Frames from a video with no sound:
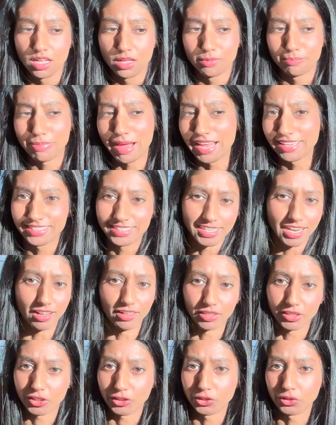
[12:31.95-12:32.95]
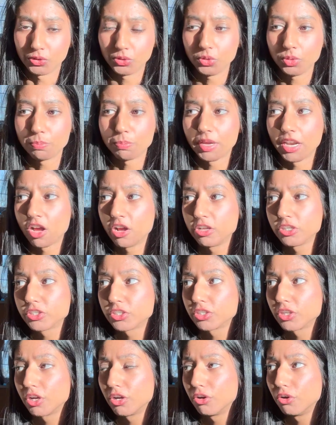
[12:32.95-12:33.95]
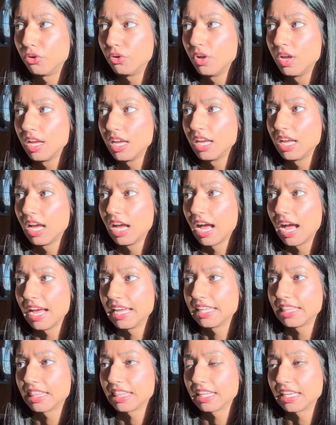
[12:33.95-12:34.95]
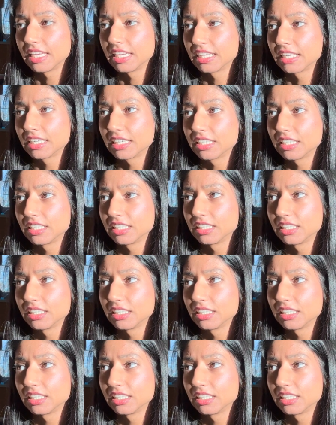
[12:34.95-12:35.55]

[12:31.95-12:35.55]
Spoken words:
pastel hued, but also I think